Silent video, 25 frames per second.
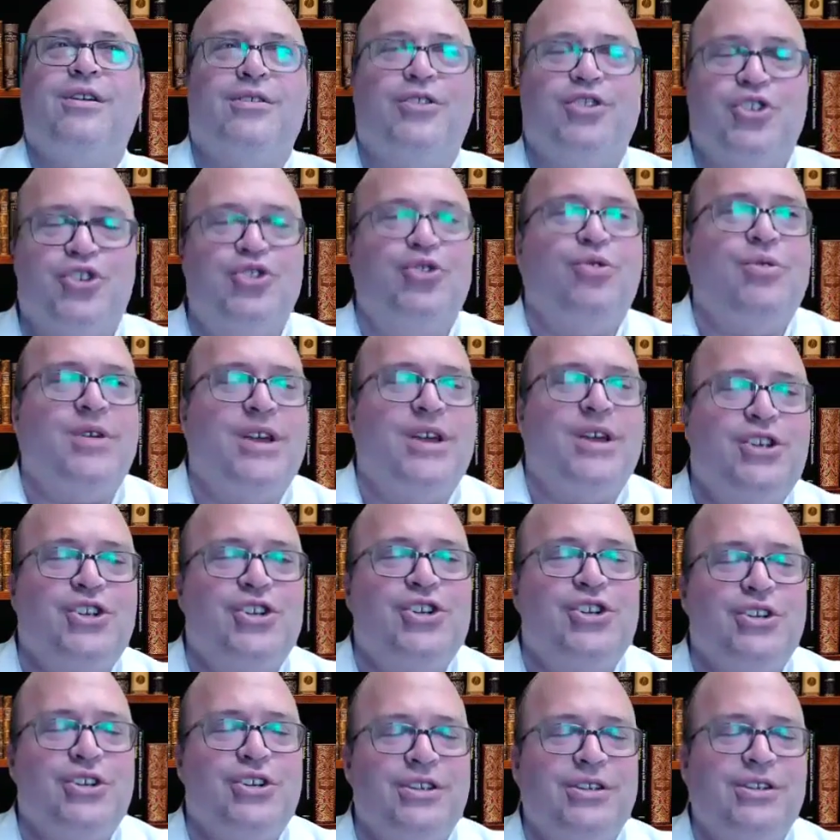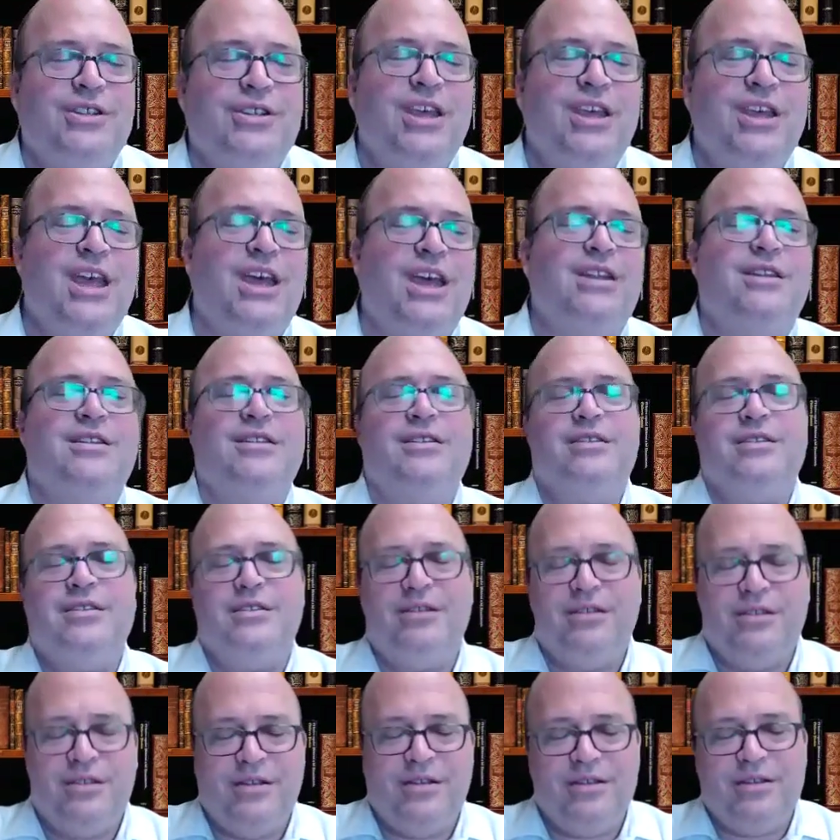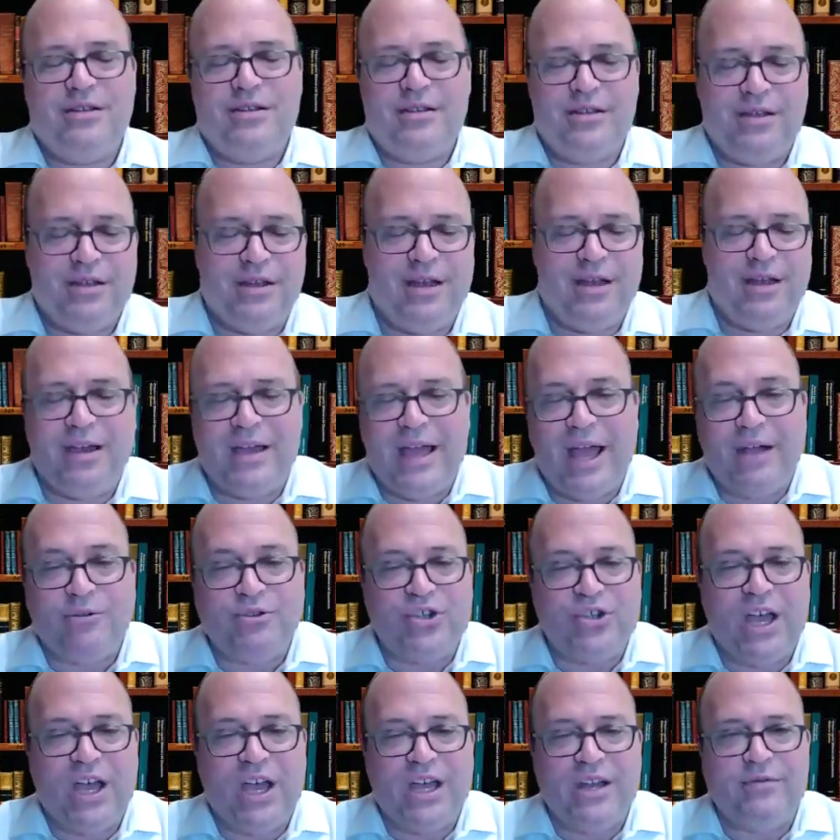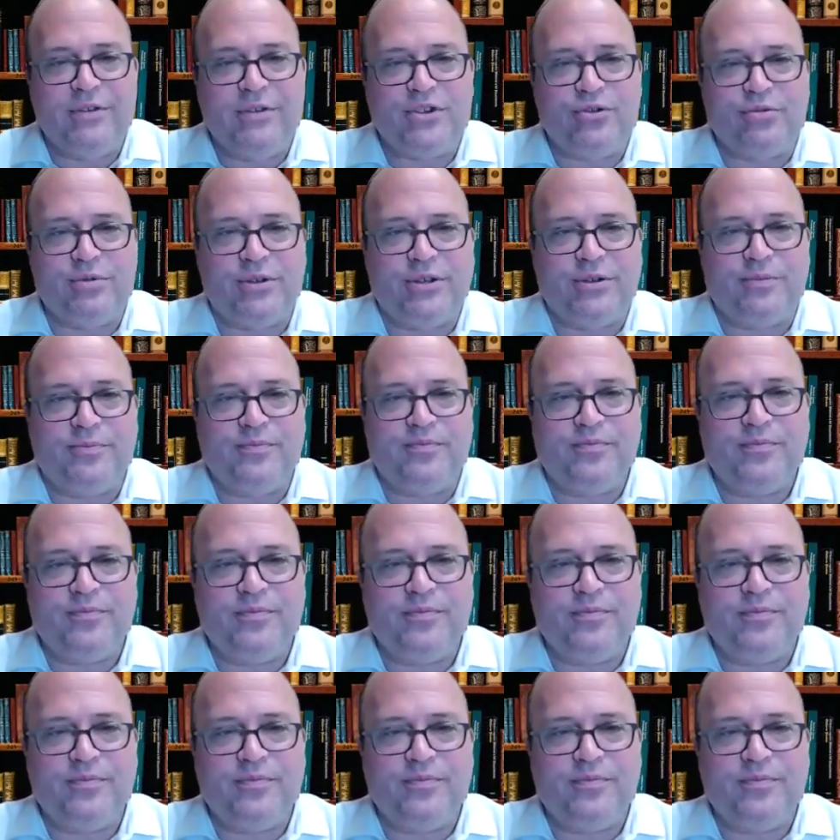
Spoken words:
Jewish than outside of Israel.